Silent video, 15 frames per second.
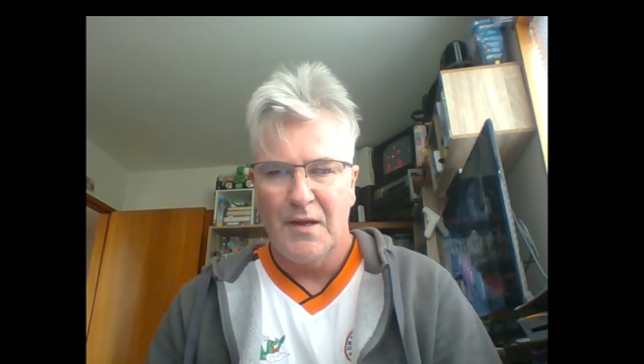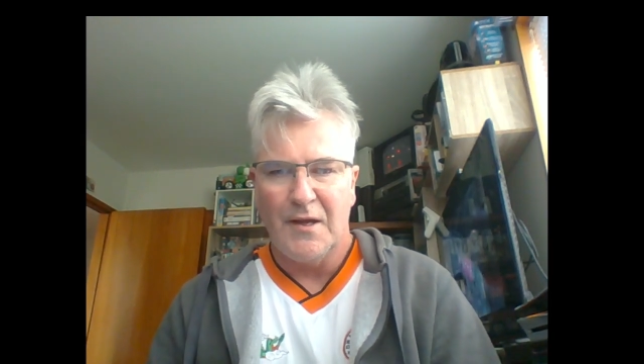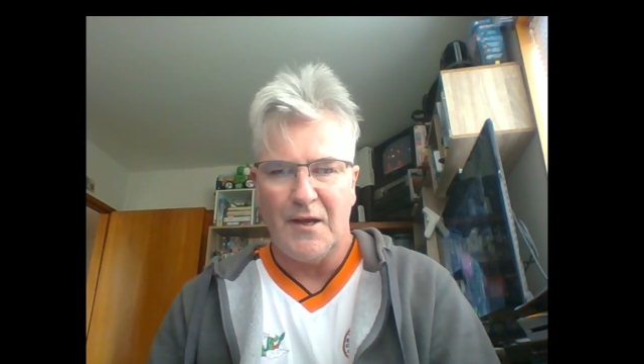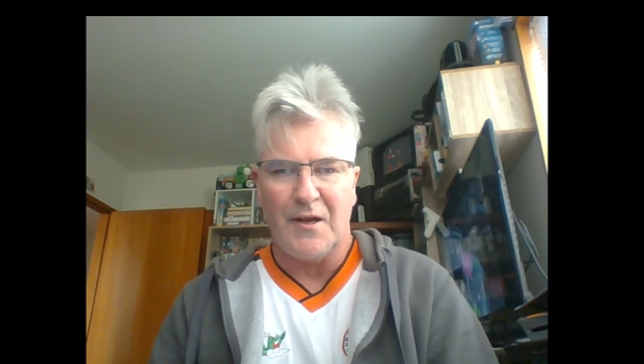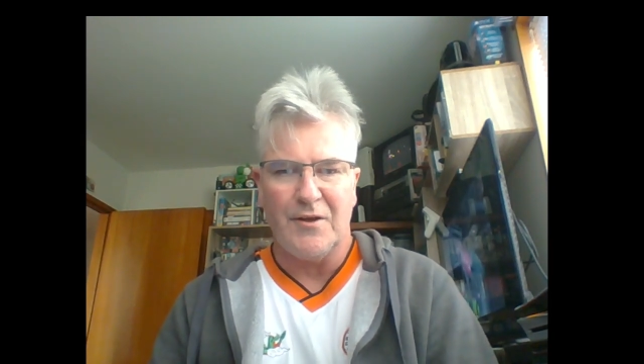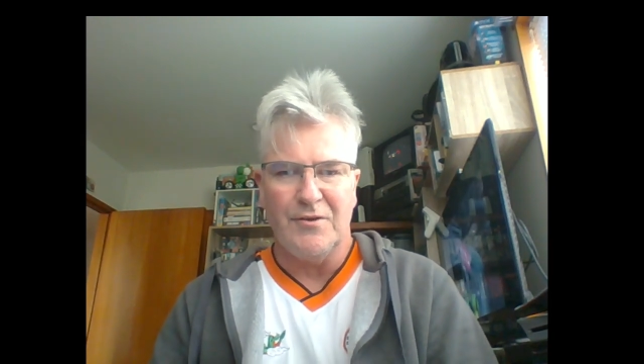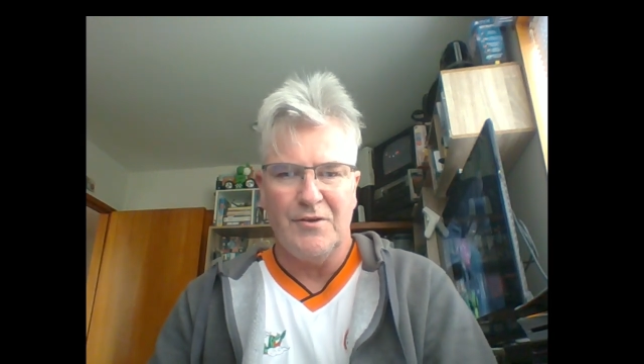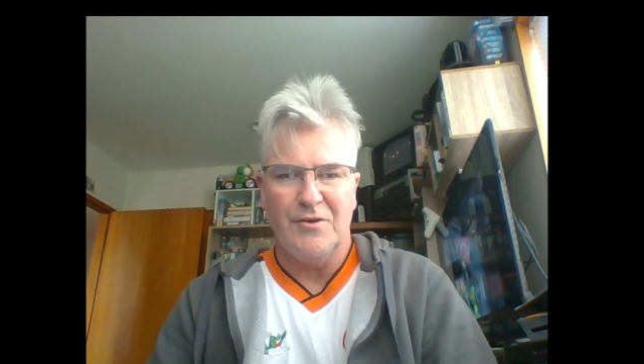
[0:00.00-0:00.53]

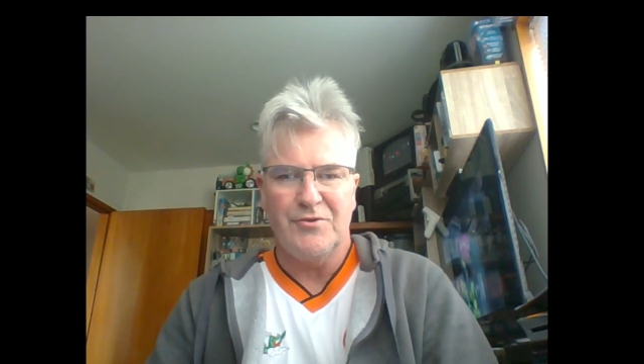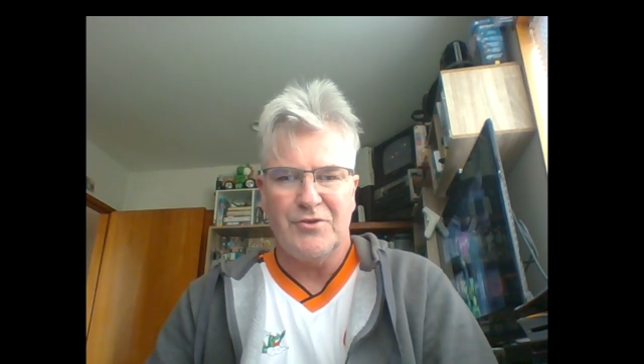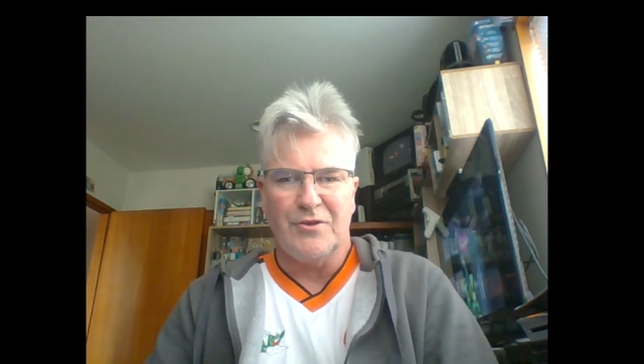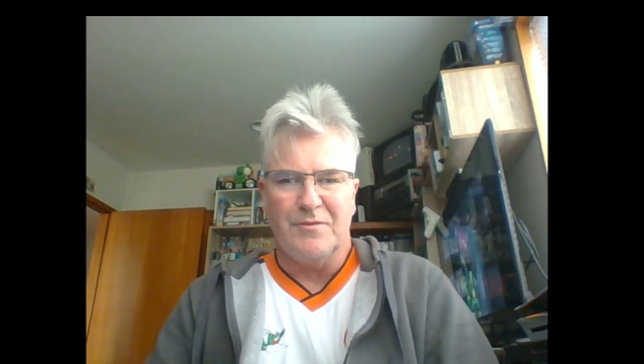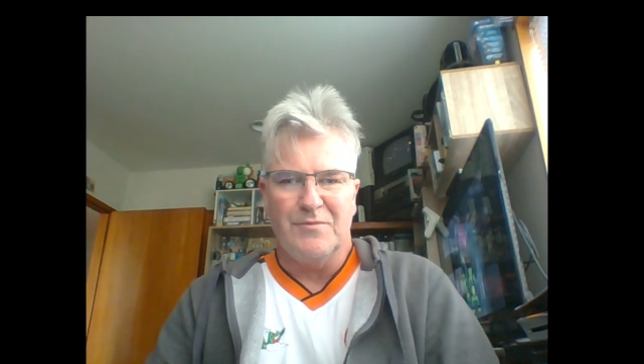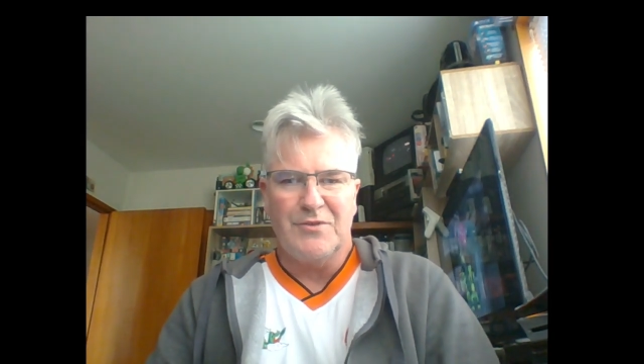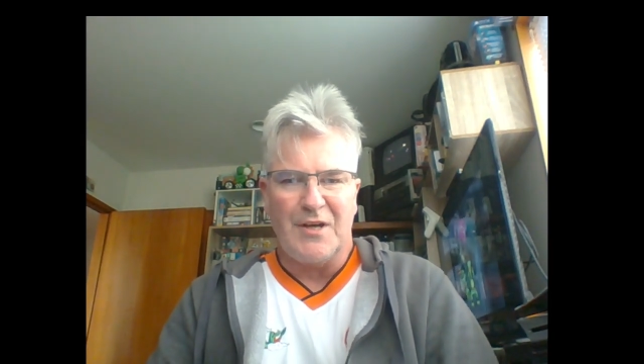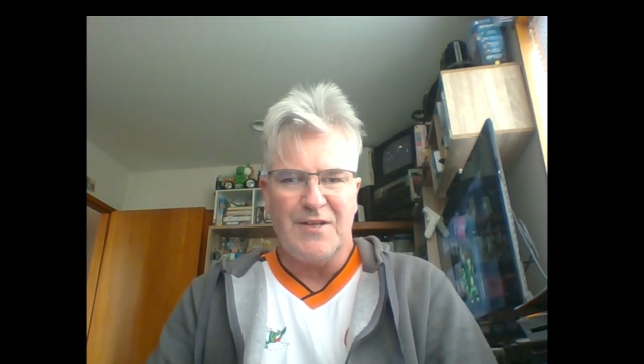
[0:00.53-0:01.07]
Hello
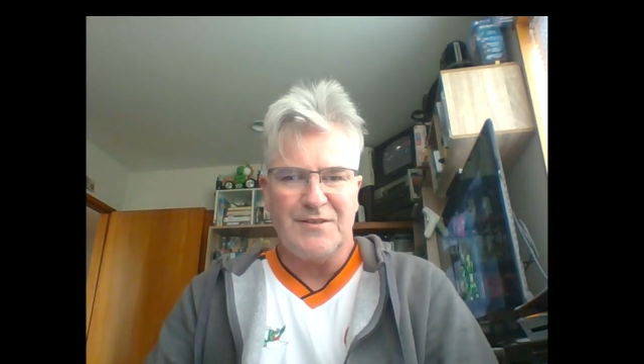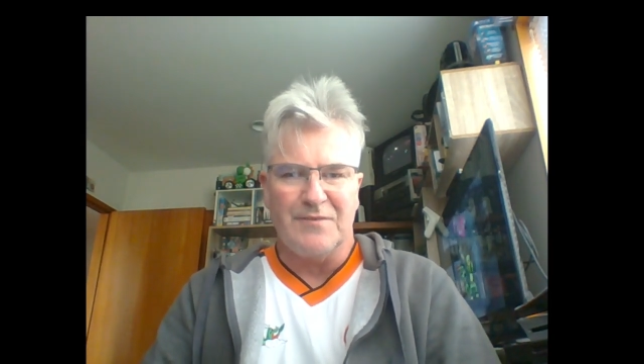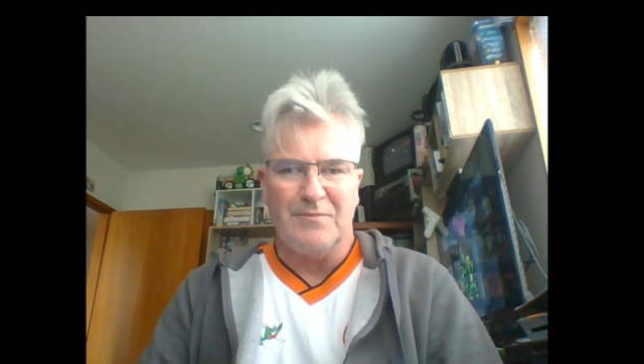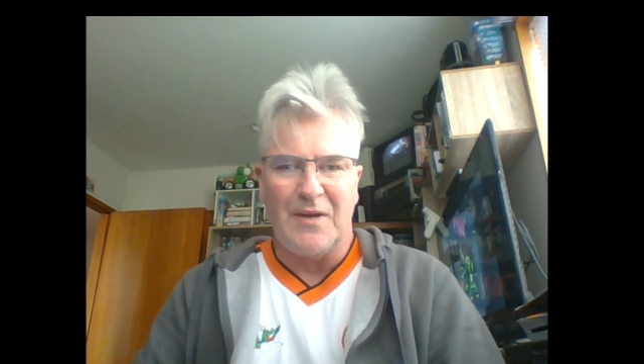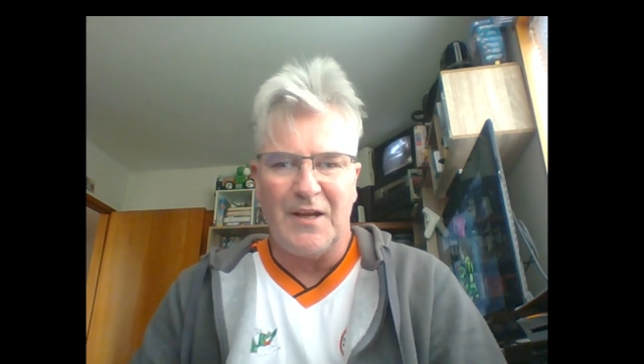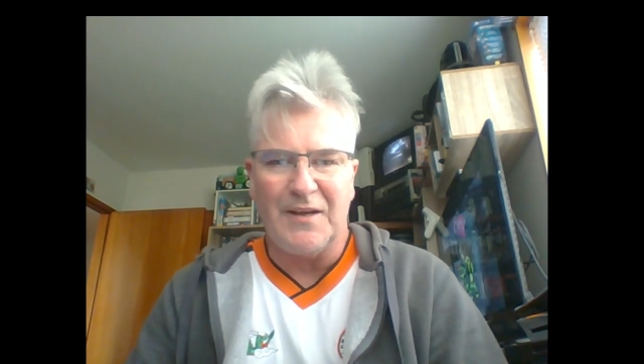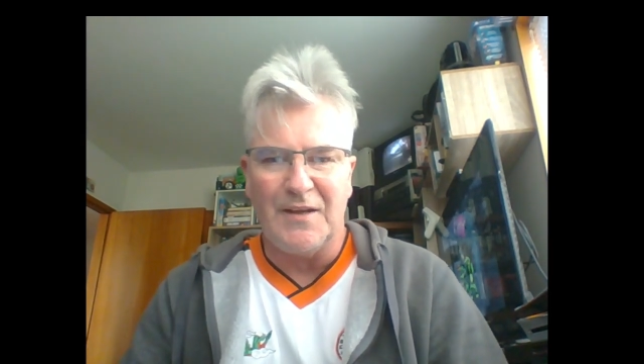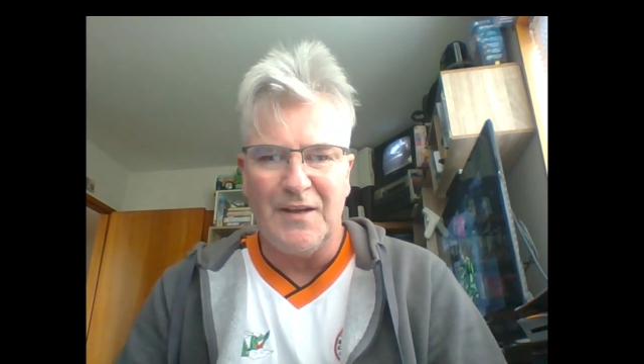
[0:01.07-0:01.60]
YouTube, Jason
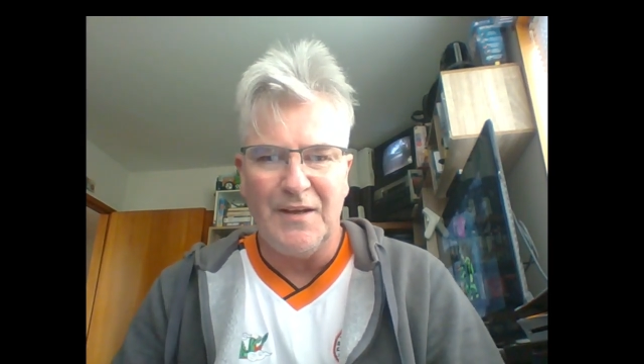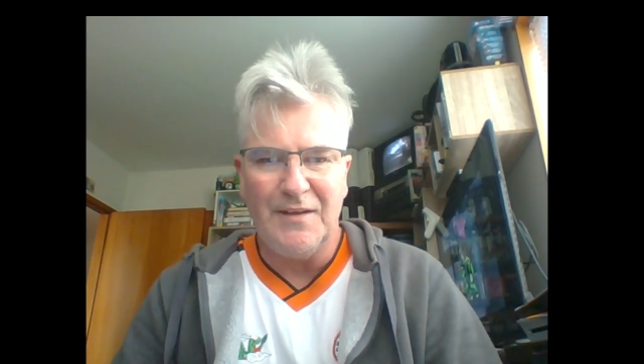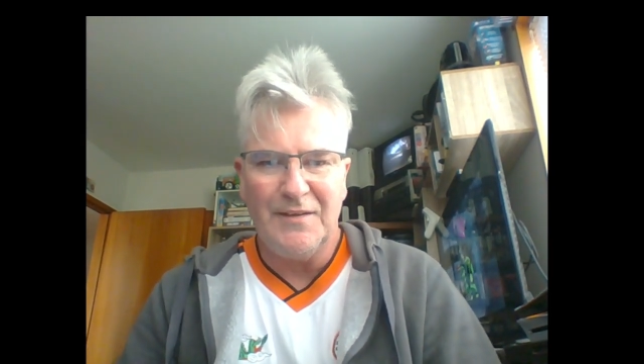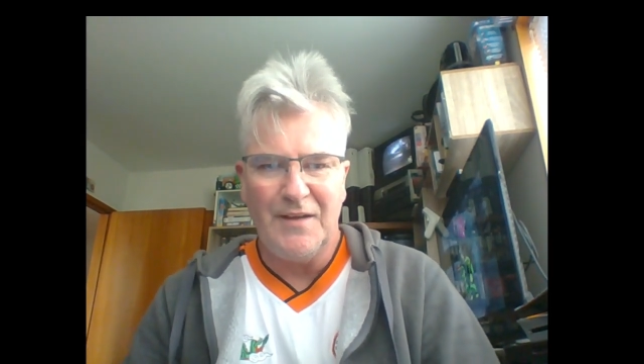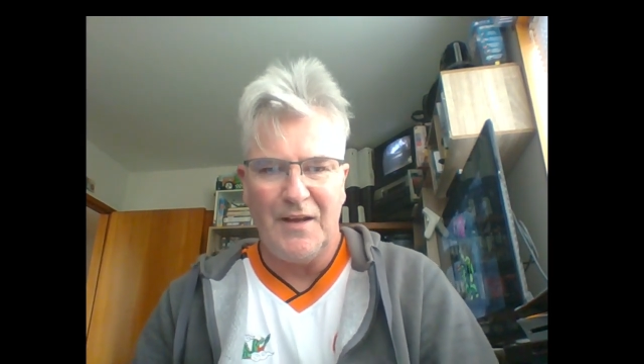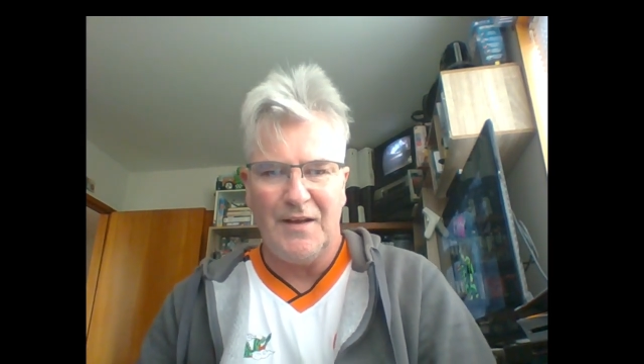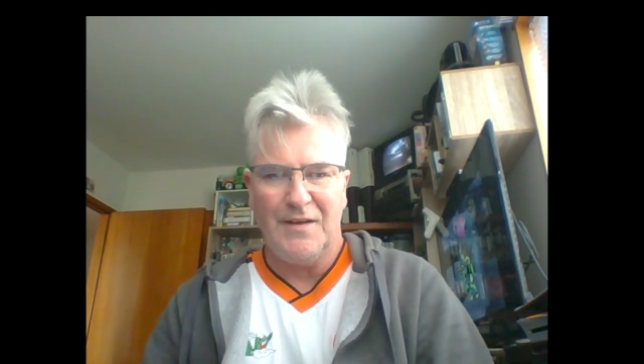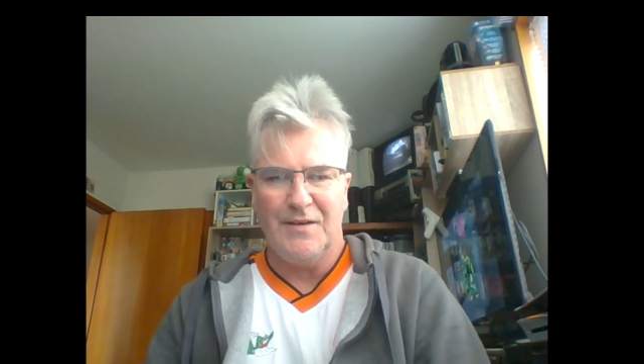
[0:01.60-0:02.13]
back again.
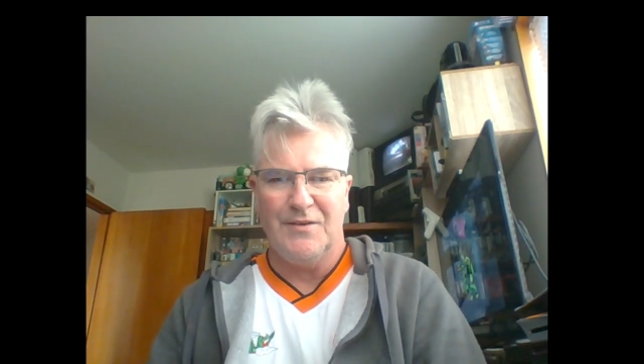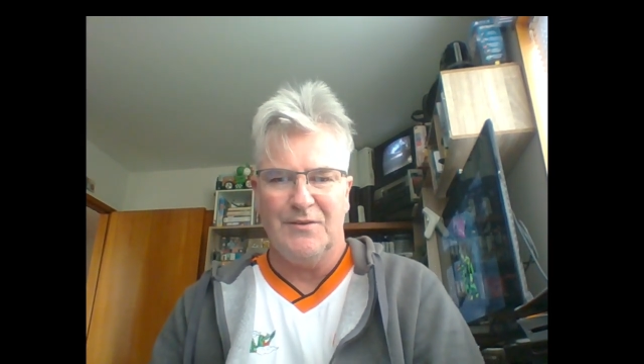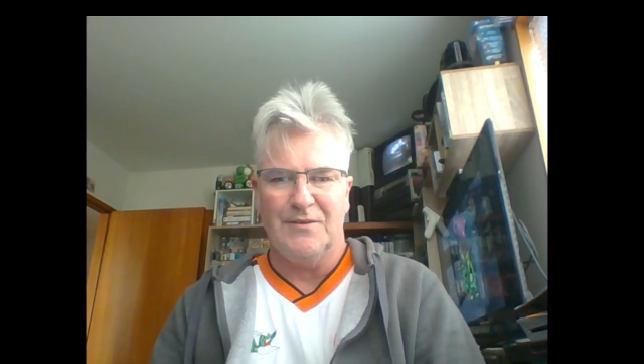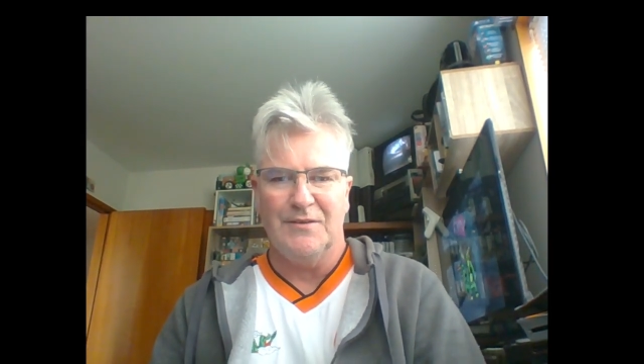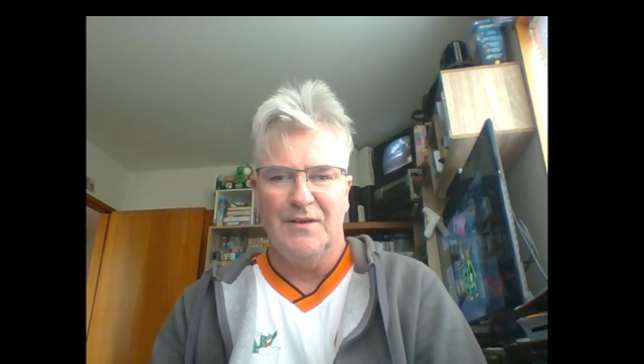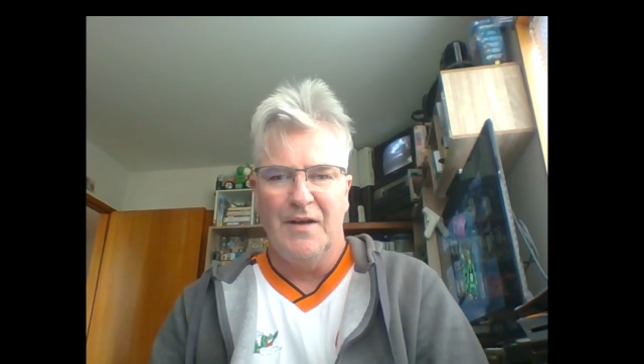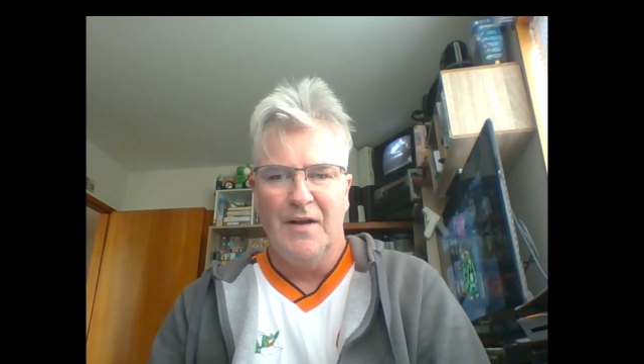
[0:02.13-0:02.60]
How you doing?